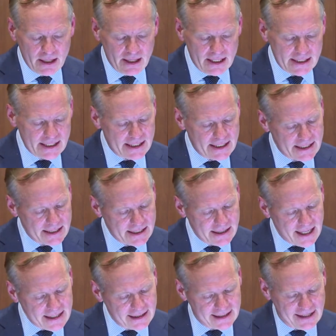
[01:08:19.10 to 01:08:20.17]
This is
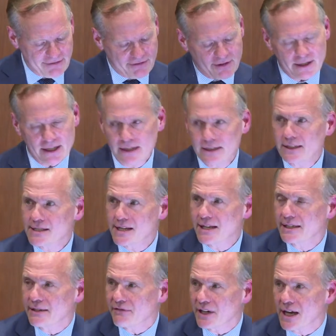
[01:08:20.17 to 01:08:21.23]
slightly different, a
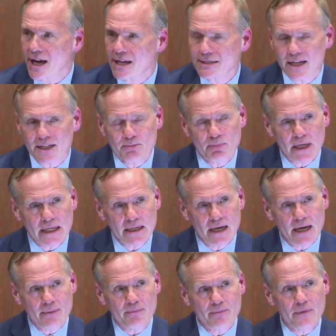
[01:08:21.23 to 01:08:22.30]
slightly different context, but
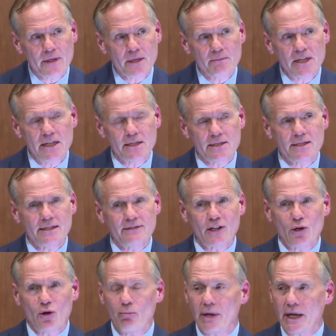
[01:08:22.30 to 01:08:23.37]
the comedian Stephen
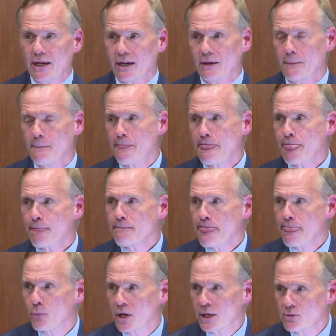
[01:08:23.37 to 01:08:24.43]
Colbert,
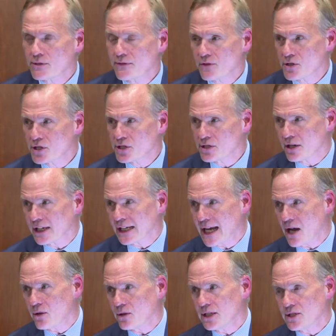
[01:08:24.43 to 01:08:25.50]
when he was first starting
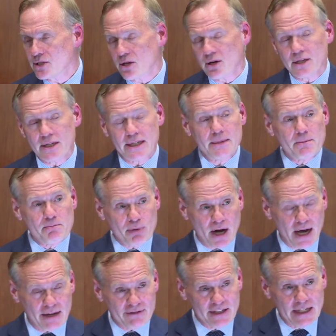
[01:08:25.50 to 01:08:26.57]
out, he started in
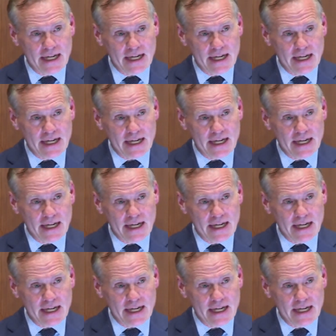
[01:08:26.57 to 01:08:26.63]
improv.